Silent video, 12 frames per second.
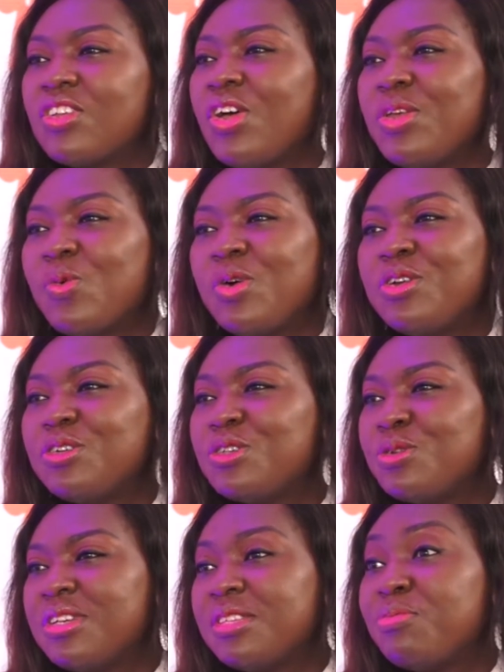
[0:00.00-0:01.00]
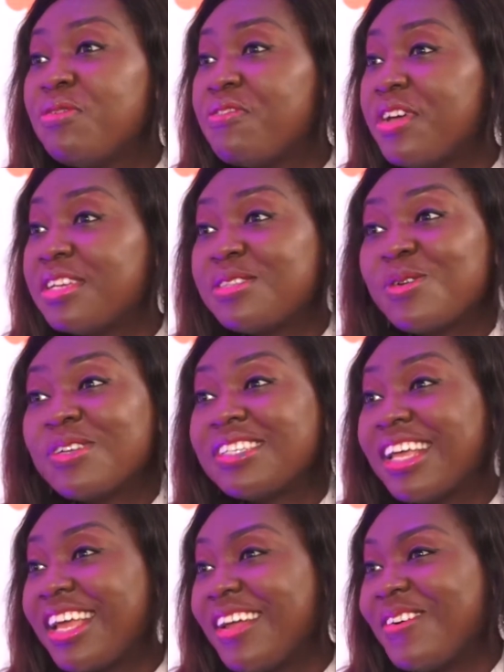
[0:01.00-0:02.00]
All you want to do is be first or
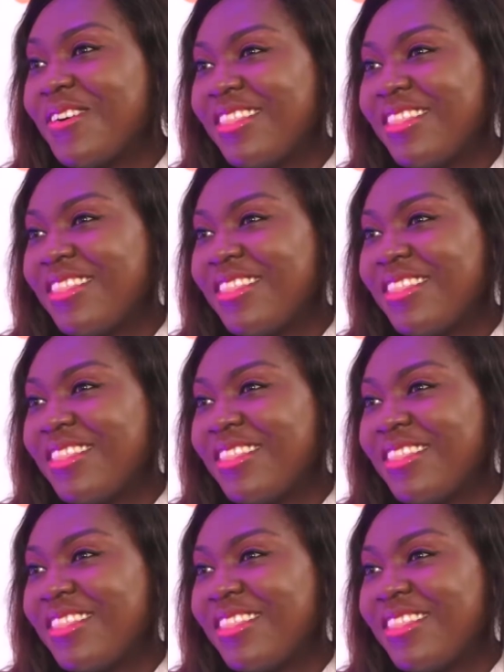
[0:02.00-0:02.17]
second or